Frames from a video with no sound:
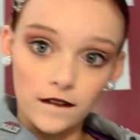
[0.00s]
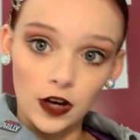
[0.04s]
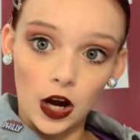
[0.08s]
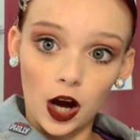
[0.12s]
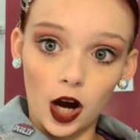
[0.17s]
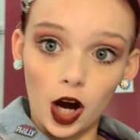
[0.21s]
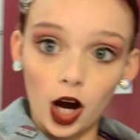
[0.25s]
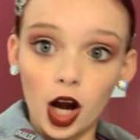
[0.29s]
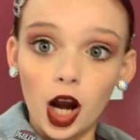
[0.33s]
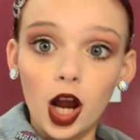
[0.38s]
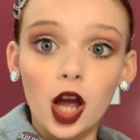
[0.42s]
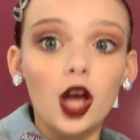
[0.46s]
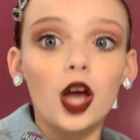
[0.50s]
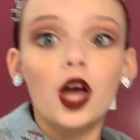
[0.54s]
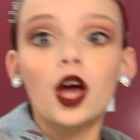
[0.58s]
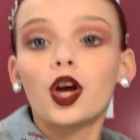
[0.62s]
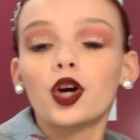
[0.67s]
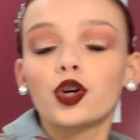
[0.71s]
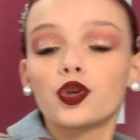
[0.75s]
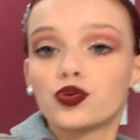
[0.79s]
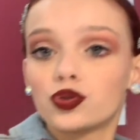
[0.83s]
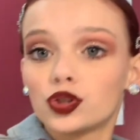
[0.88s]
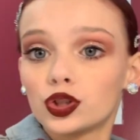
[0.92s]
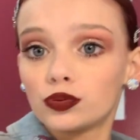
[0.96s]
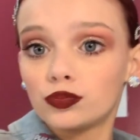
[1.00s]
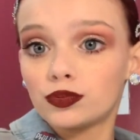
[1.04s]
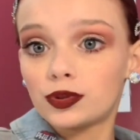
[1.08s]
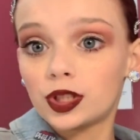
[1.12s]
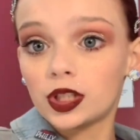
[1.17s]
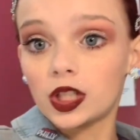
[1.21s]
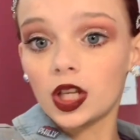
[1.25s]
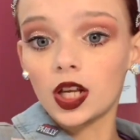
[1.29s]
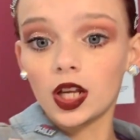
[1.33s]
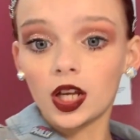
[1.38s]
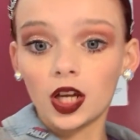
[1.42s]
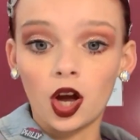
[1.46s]
our
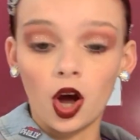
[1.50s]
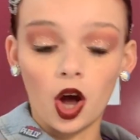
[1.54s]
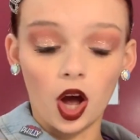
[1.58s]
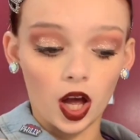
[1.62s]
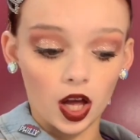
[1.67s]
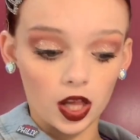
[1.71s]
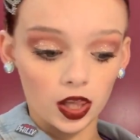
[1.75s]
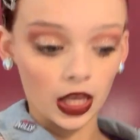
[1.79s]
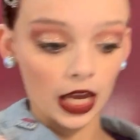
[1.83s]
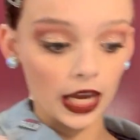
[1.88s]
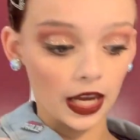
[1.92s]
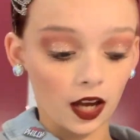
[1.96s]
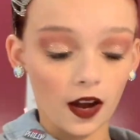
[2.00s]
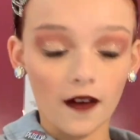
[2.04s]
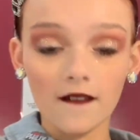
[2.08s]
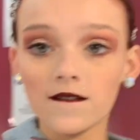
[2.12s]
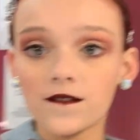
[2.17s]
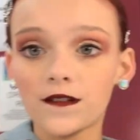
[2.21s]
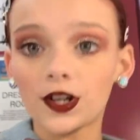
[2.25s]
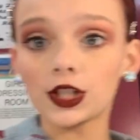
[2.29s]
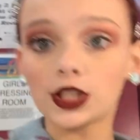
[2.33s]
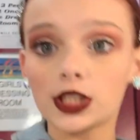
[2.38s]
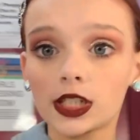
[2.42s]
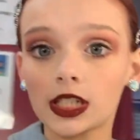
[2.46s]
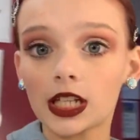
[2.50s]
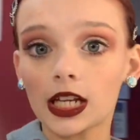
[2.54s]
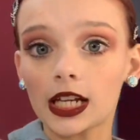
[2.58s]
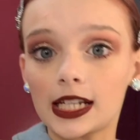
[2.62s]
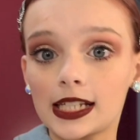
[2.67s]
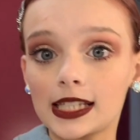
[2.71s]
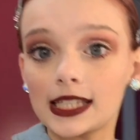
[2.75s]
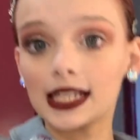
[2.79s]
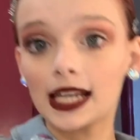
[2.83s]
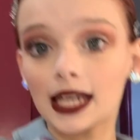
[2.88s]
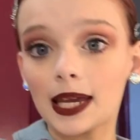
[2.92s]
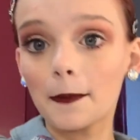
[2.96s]
groups got like first
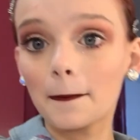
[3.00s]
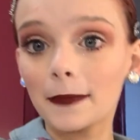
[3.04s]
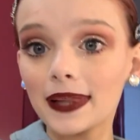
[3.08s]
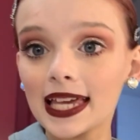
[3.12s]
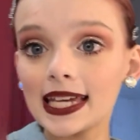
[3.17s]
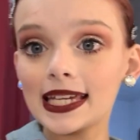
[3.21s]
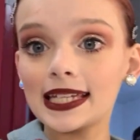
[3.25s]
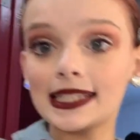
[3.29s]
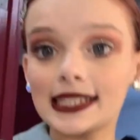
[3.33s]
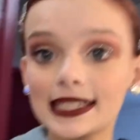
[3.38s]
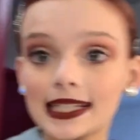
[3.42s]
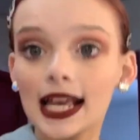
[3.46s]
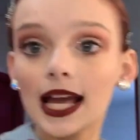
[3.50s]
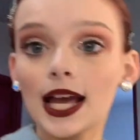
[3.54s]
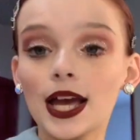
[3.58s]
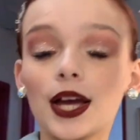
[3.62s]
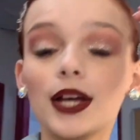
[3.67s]
and second place.